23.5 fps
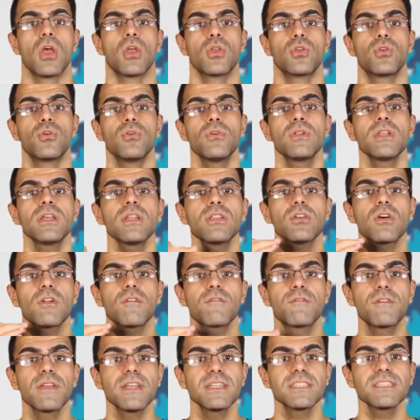You need your
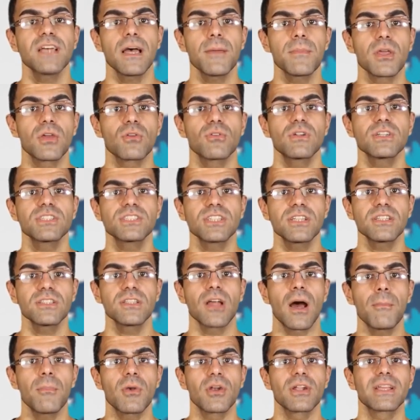visa immigration
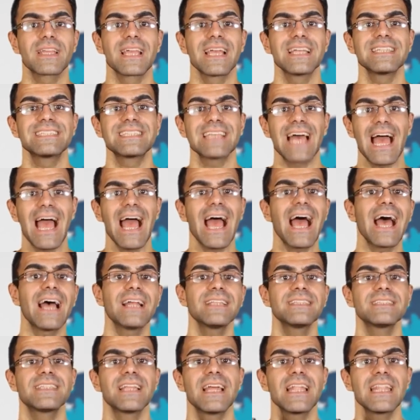number case
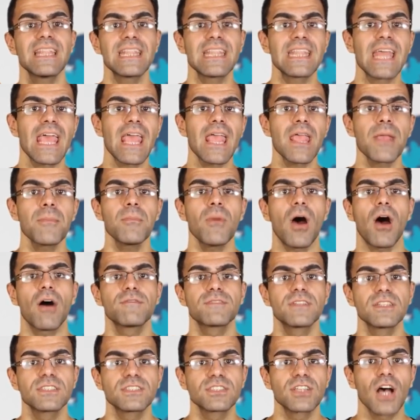and the name
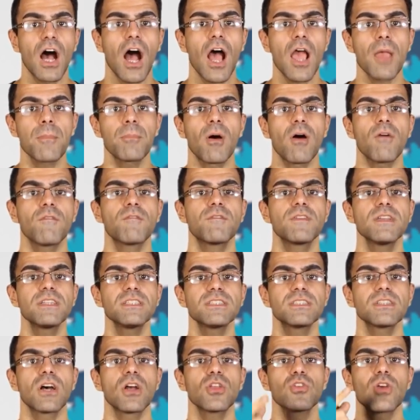of the type of
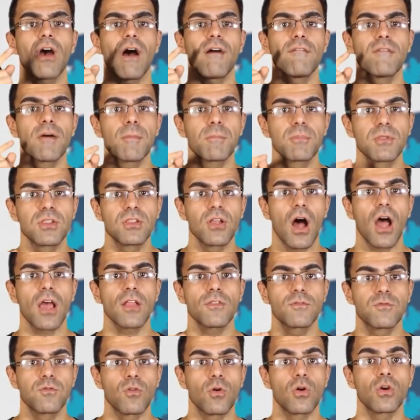visa you have
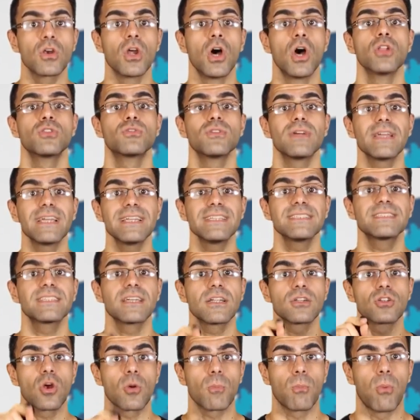applied for to
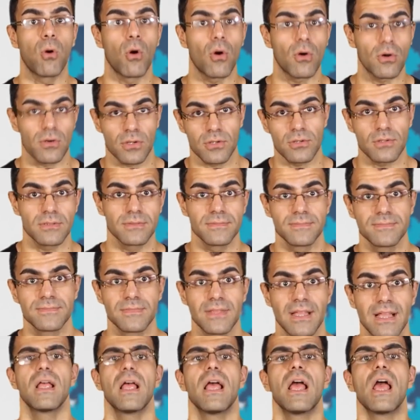enter your portal.
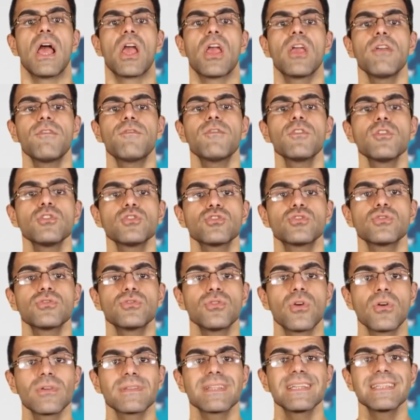If you should
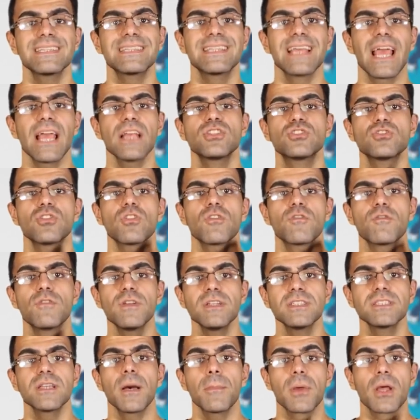know the date your
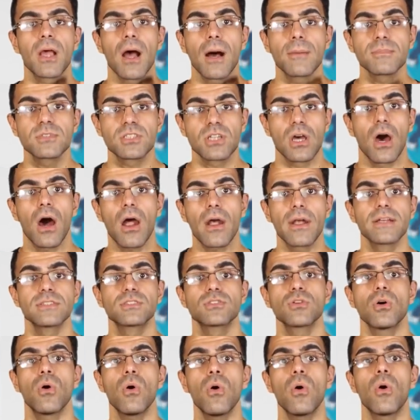visa becomes
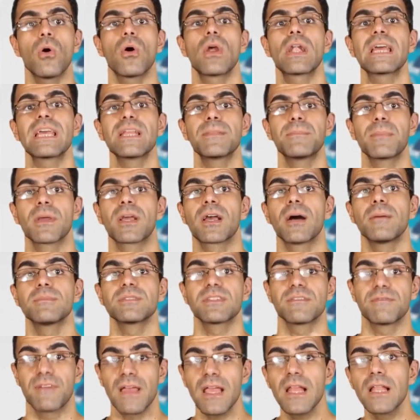current or it becomes
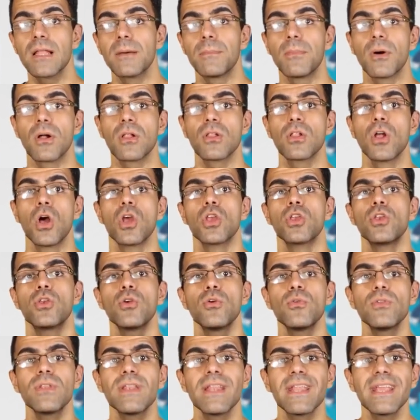available,
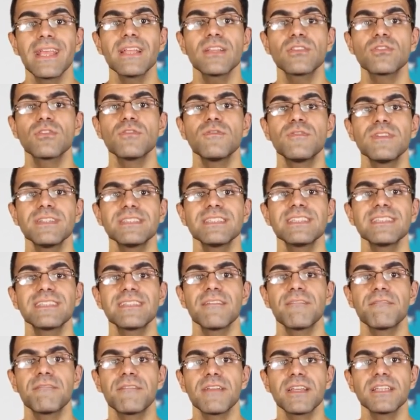you need to visit
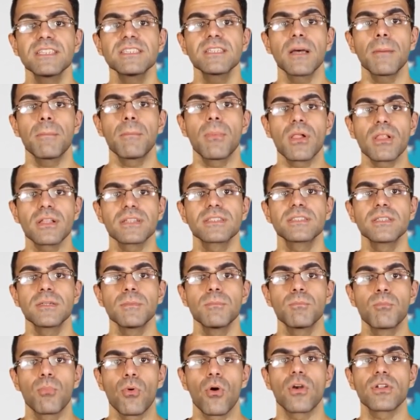the Visa
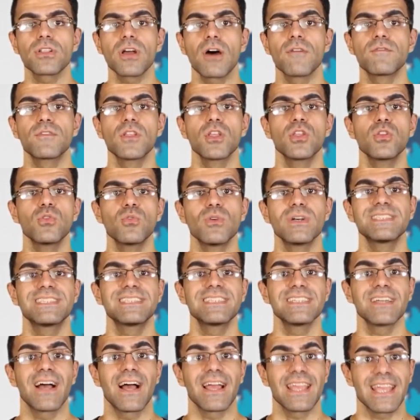Bulletin Board of the
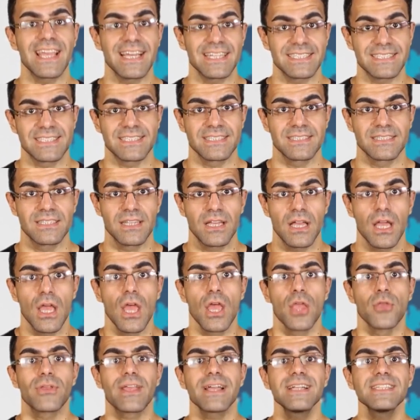USCIS.
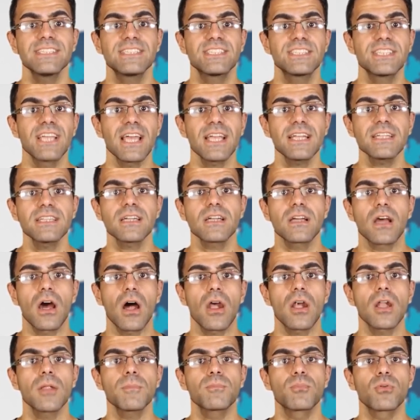You can check the
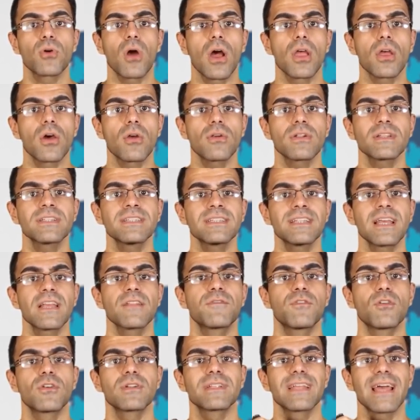current priority date
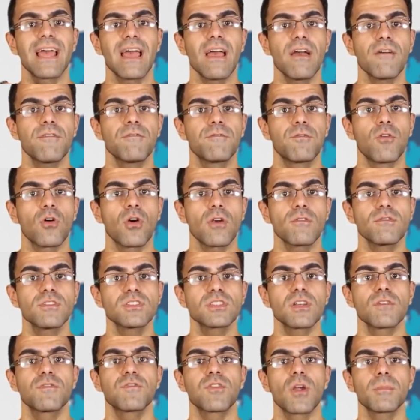for the F4
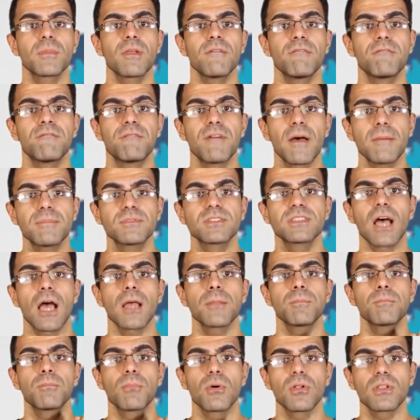visa from the
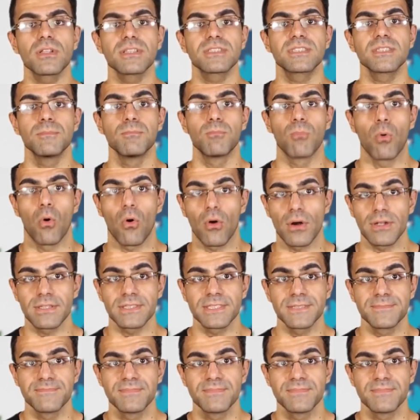website Bulletin Board.